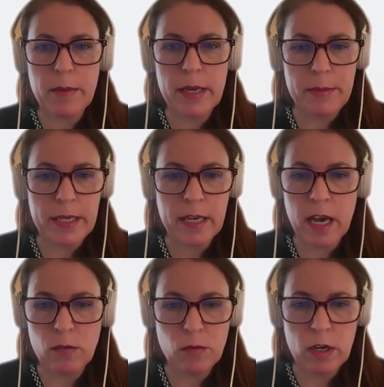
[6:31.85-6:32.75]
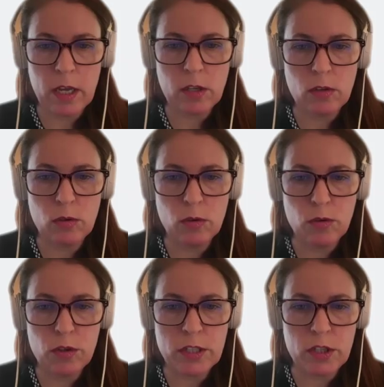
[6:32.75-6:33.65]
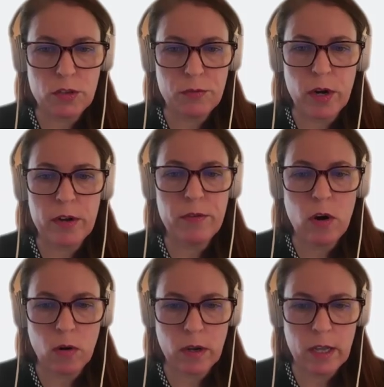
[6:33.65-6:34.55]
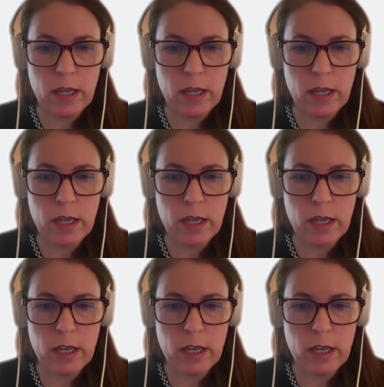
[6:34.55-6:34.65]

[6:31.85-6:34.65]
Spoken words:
Maybe I would like to search for a frog.